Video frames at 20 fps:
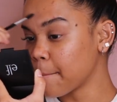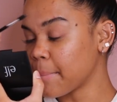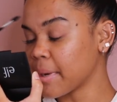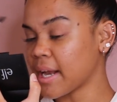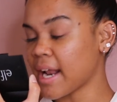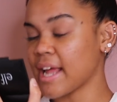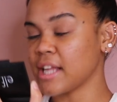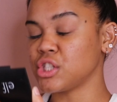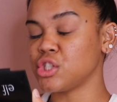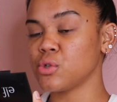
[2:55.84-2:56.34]

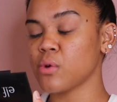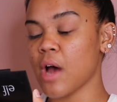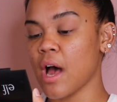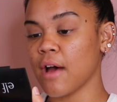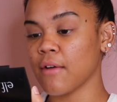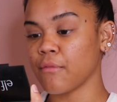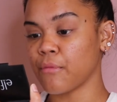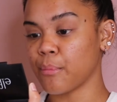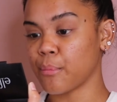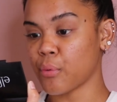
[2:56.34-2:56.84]
But I do
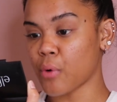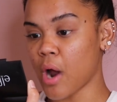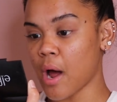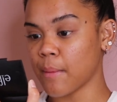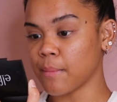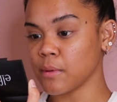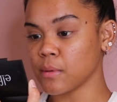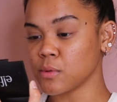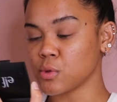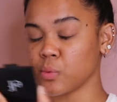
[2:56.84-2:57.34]
have
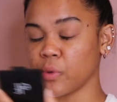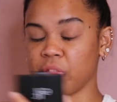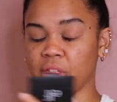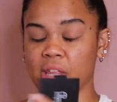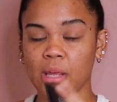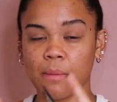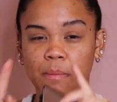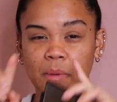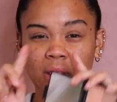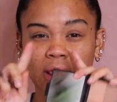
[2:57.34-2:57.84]
problems with
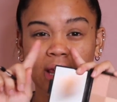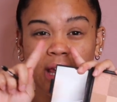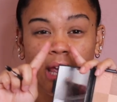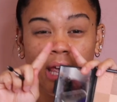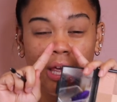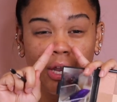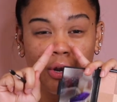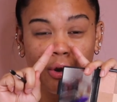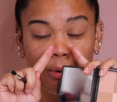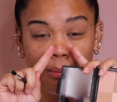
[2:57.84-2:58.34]
keeping the
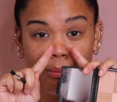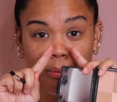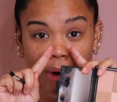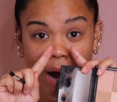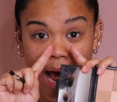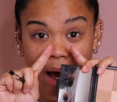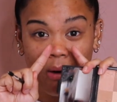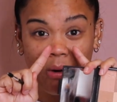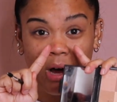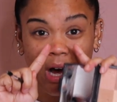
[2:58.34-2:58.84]
inner
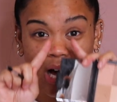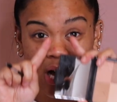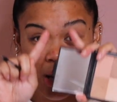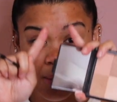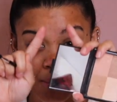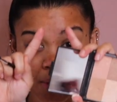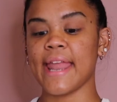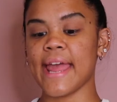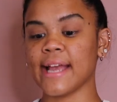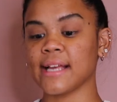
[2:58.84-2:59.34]
brow
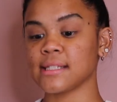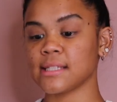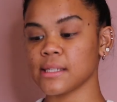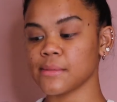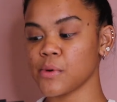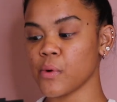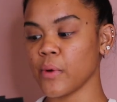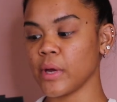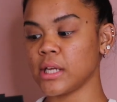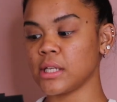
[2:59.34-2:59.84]
up. Next,
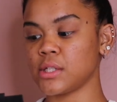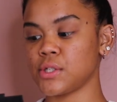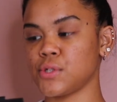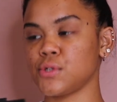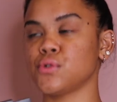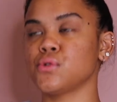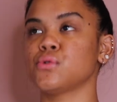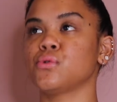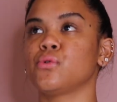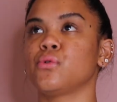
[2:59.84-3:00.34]
I'm going
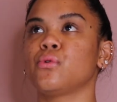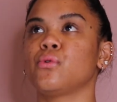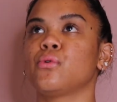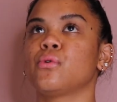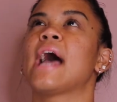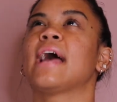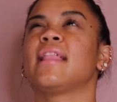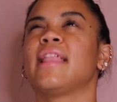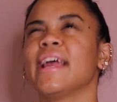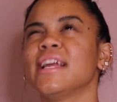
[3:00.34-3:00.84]

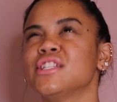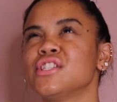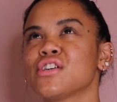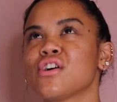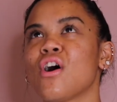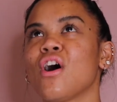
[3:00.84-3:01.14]
to, I like to